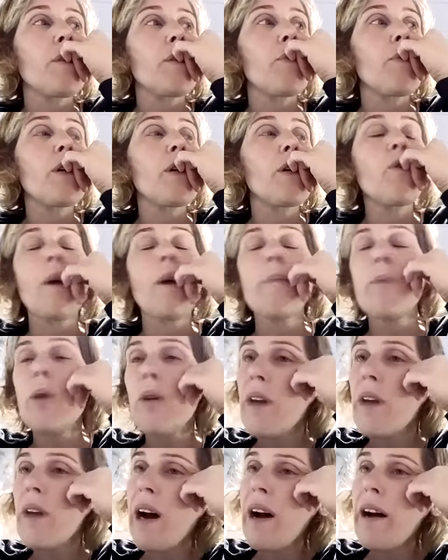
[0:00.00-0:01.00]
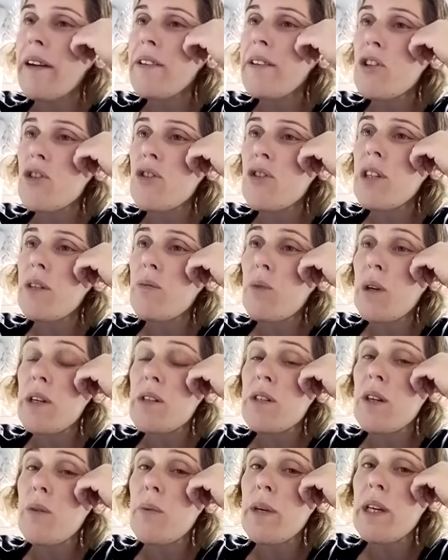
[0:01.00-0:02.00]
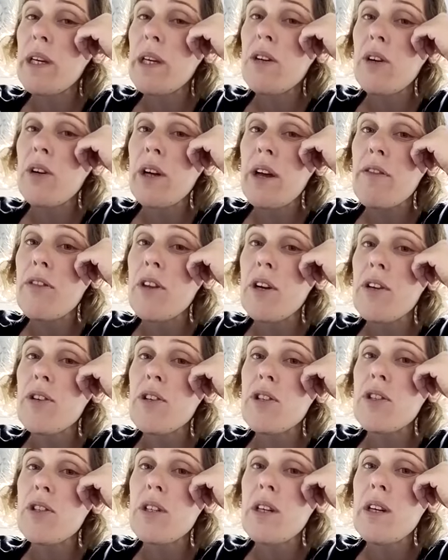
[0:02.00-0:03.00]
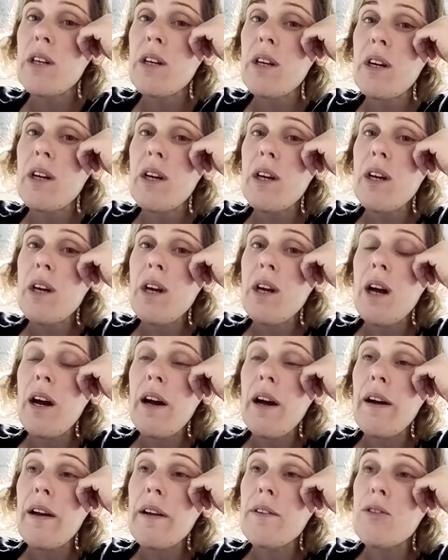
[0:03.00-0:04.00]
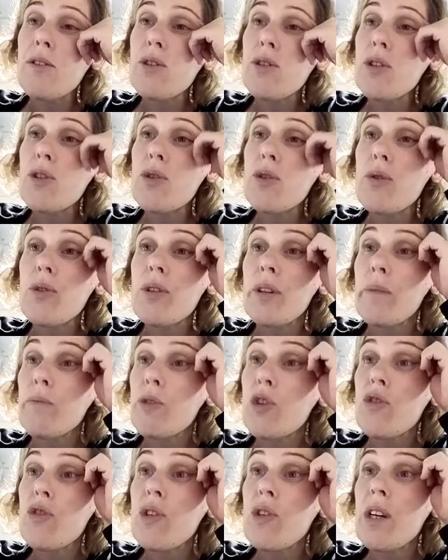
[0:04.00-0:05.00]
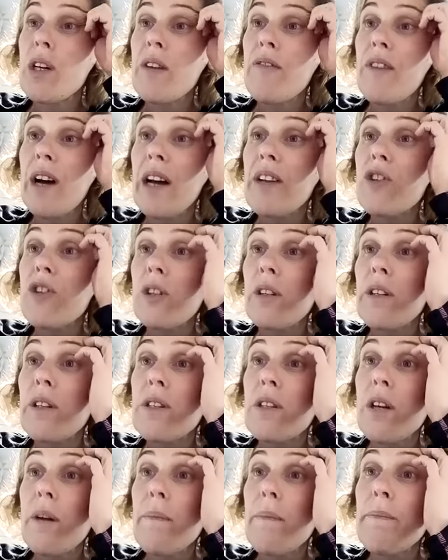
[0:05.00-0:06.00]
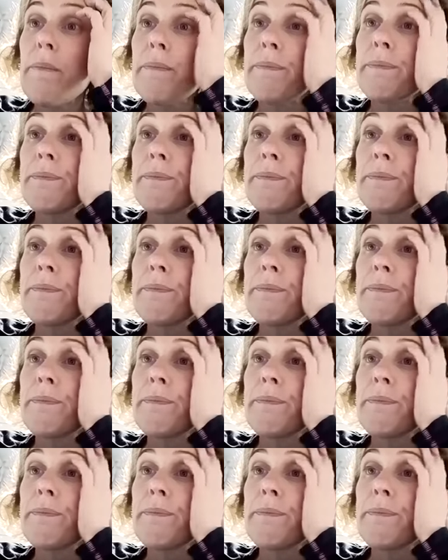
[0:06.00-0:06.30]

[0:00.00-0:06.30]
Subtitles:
We go up on the high street once a week on a Thursday and just do some street evangelism.